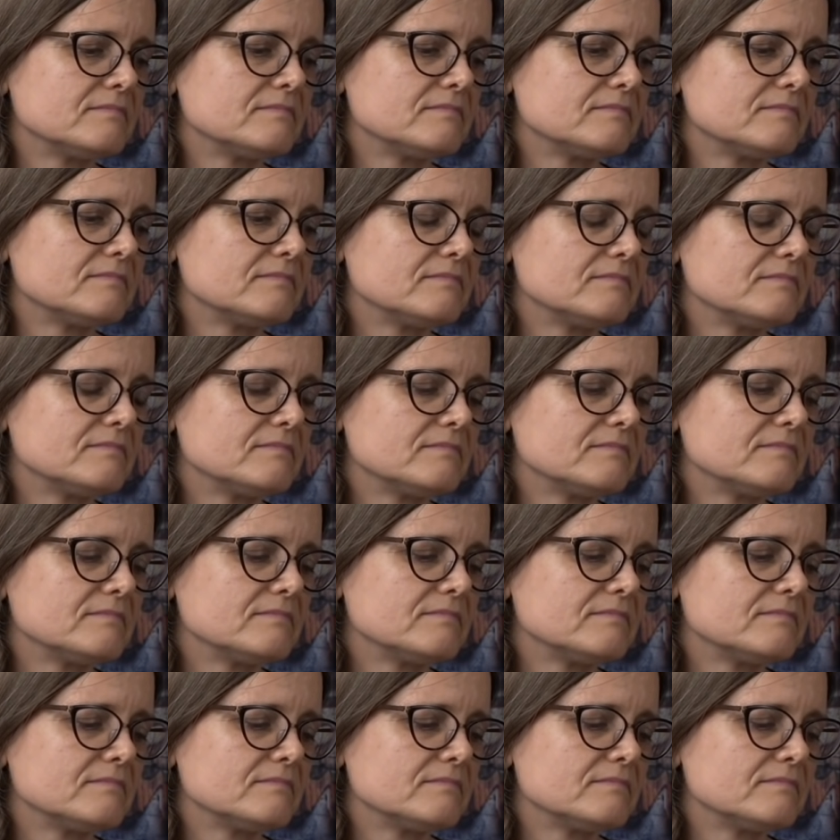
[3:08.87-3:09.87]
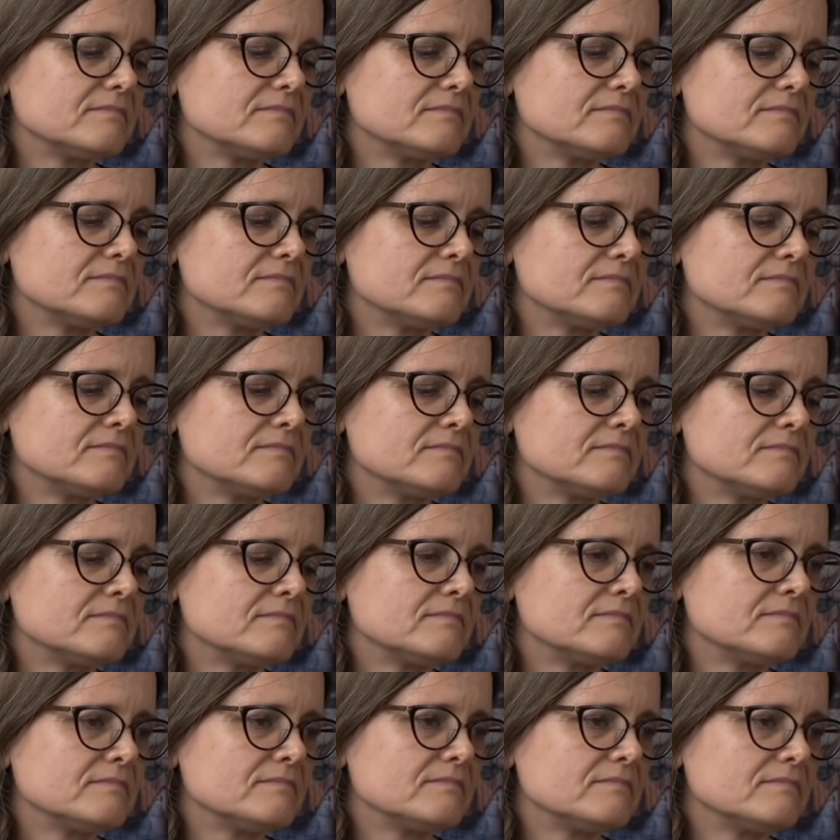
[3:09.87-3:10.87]

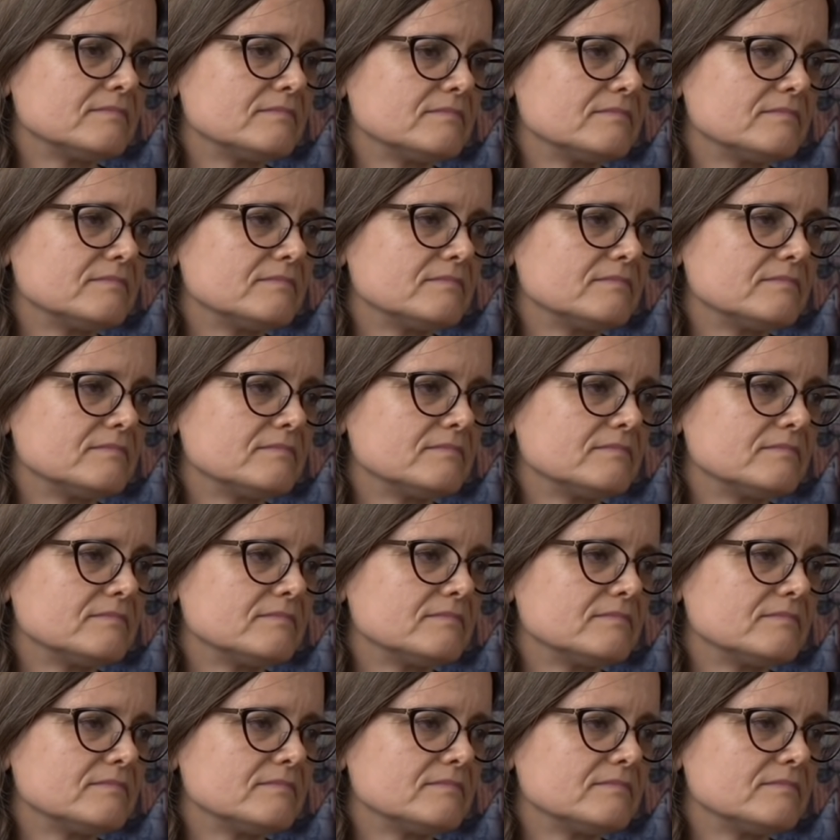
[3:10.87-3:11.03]
The person shown says nothing.